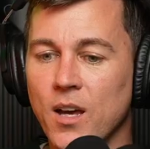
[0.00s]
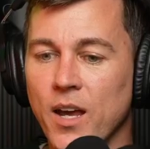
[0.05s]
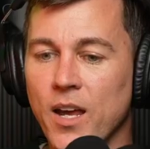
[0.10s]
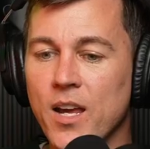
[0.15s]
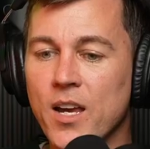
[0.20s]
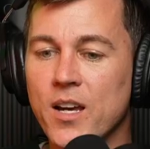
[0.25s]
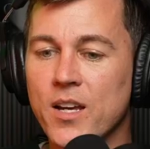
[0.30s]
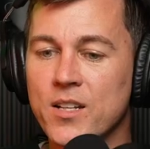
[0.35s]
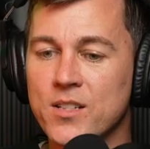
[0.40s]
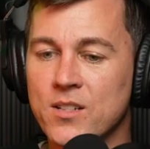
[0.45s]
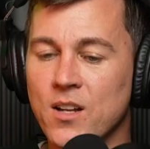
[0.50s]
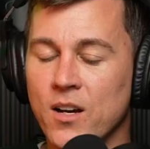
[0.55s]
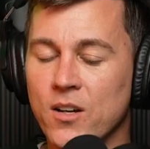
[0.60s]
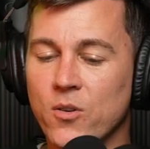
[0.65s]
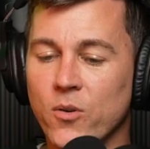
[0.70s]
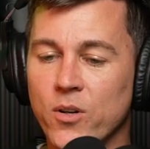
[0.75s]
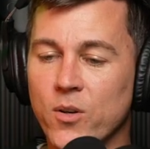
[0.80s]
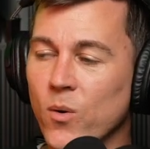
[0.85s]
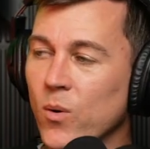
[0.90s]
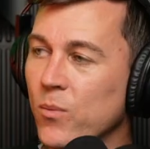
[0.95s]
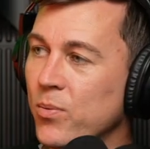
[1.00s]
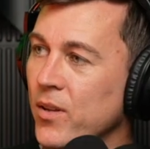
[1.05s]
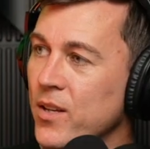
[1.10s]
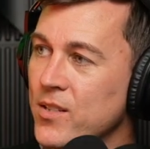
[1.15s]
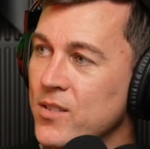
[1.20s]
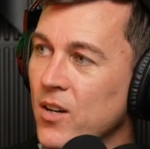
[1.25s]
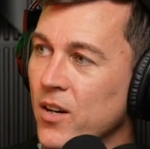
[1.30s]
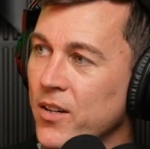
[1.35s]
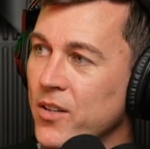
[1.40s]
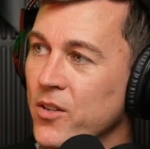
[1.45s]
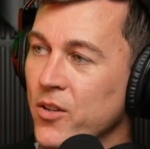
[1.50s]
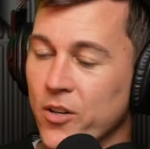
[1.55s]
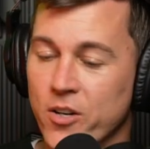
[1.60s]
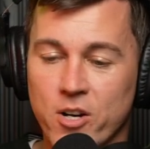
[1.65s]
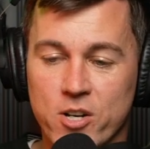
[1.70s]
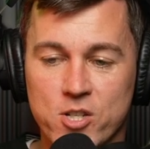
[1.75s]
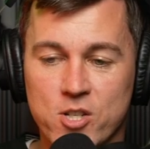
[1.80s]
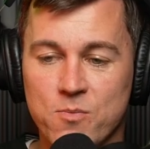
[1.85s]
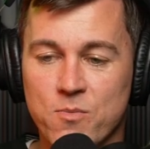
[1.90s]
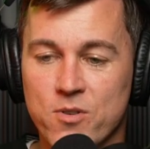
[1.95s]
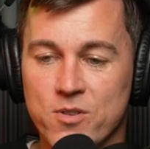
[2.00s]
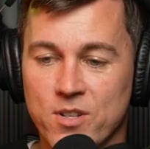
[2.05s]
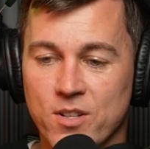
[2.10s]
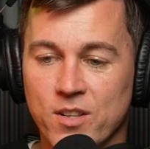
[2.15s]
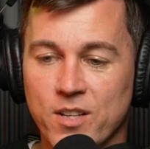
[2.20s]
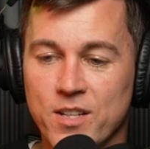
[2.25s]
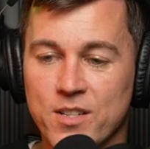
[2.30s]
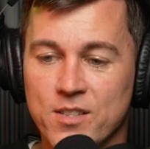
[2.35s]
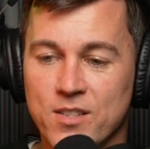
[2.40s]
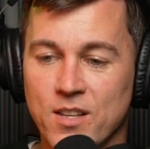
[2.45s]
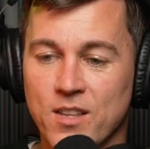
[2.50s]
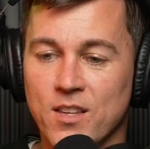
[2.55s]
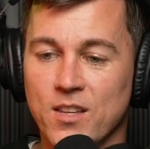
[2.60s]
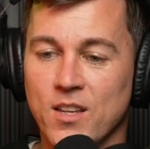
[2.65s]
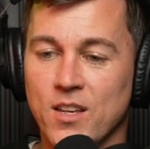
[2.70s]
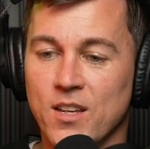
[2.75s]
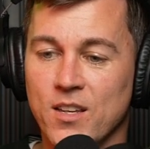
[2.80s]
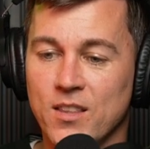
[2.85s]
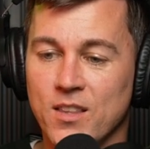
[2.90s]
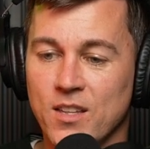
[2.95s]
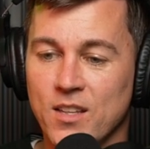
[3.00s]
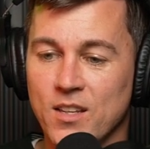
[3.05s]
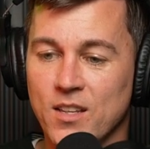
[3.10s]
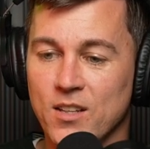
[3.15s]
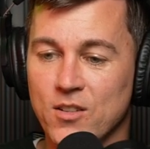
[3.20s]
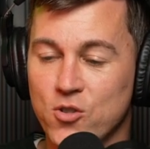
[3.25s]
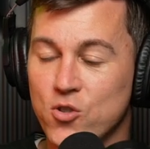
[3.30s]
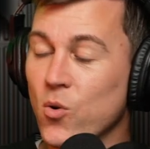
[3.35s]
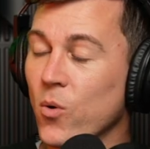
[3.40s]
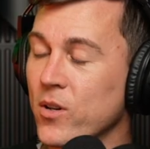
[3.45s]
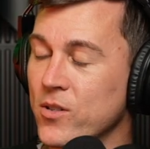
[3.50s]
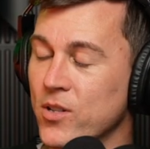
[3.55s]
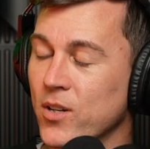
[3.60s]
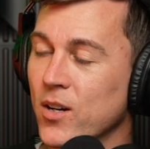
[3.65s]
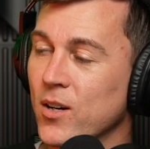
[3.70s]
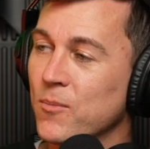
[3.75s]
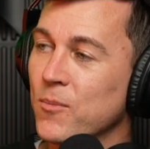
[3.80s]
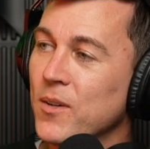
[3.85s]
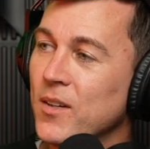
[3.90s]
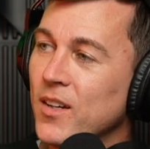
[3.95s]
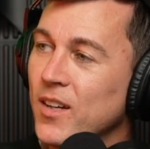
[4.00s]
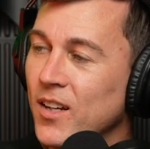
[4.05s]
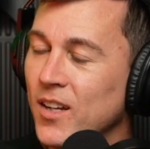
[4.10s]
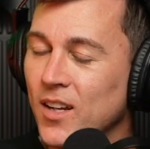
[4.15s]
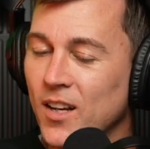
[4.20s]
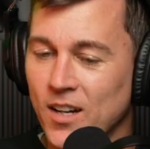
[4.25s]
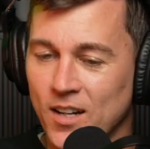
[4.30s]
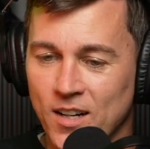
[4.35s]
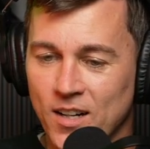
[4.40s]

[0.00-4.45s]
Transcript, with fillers: AI is not going to replace talking to your customers, at least in the in the short term. Totally.